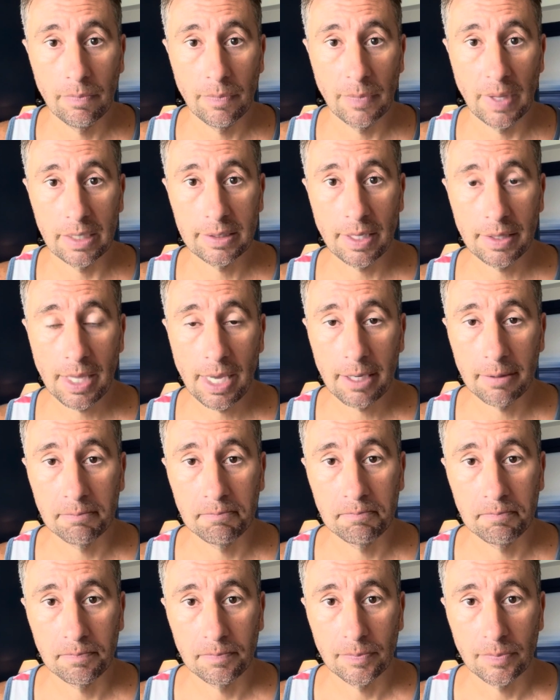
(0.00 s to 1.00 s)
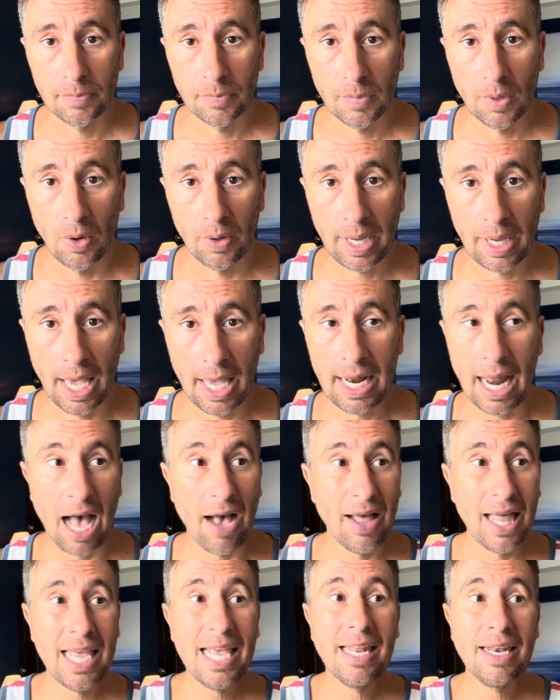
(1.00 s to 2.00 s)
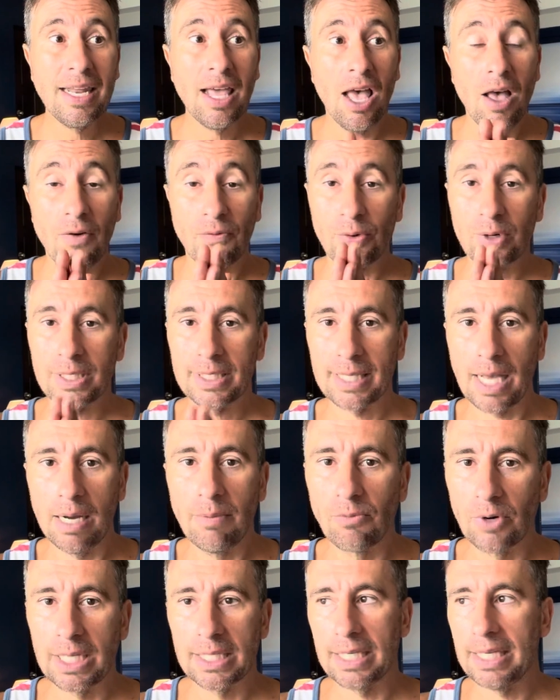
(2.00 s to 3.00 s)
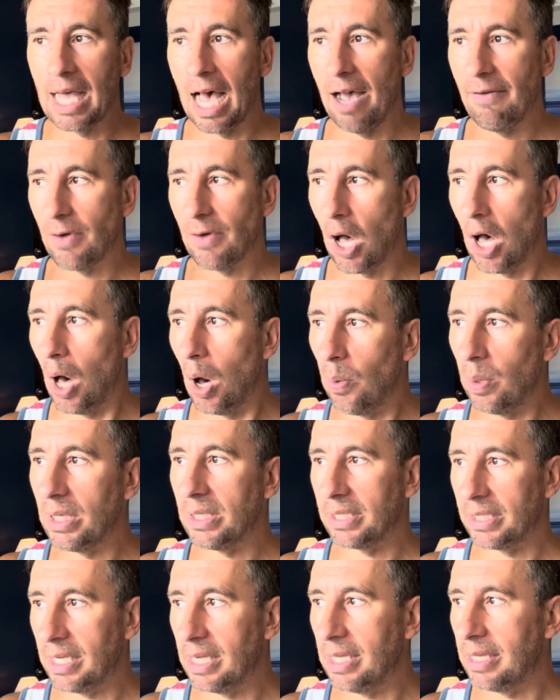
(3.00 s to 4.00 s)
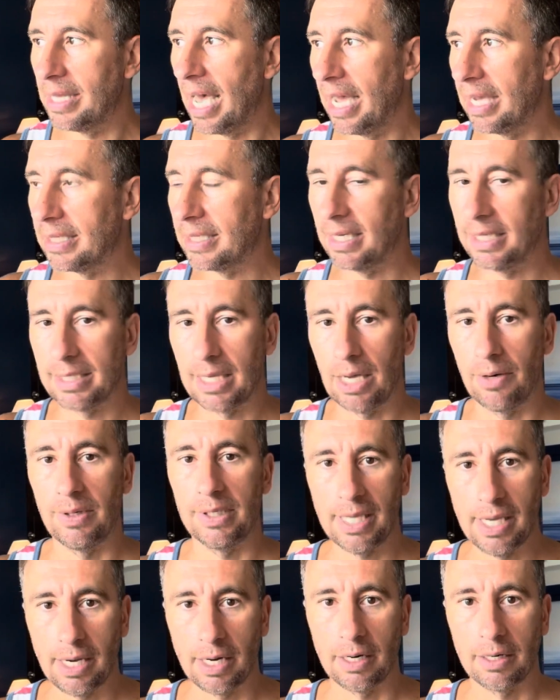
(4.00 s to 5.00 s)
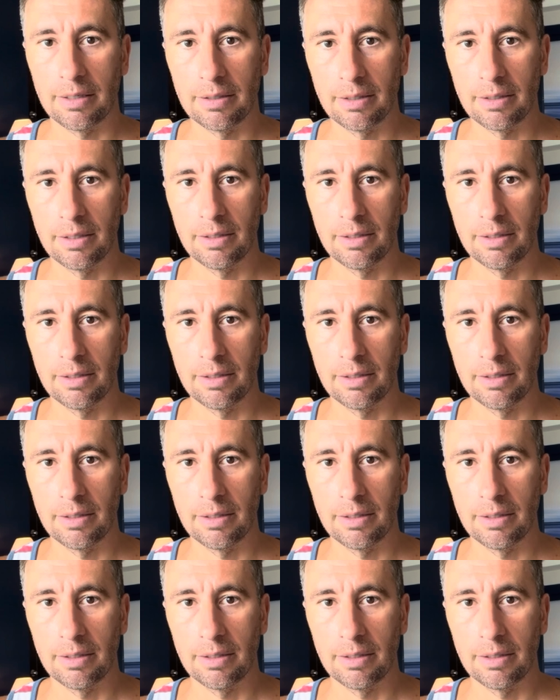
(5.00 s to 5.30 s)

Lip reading: That's the thing. Okay, and for some reason, I've always did that since I was here.